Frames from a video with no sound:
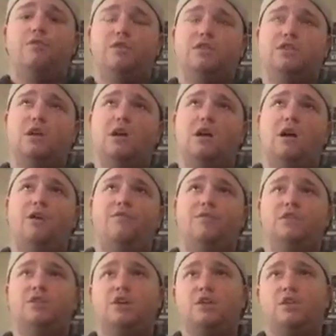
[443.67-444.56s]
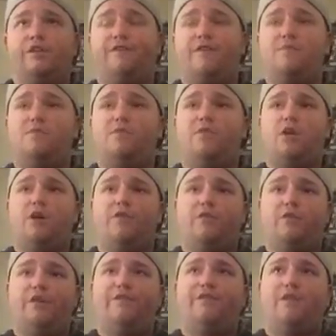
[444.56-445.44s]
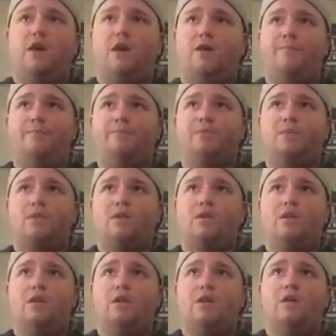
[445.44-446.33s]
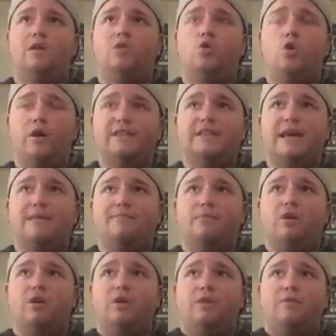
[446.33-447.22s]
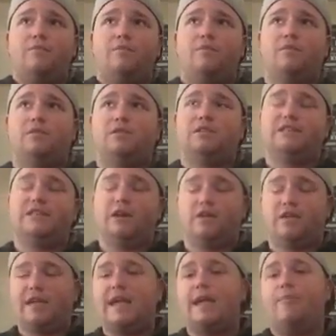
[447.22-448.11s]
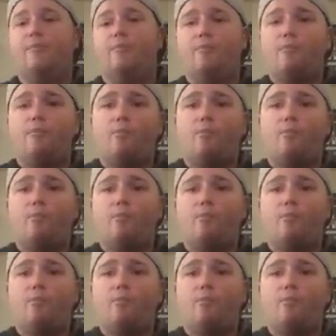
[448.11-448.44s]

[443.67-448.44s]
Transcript: ret- uh, returned the fumble recovery from Koy Detmer to seal the game.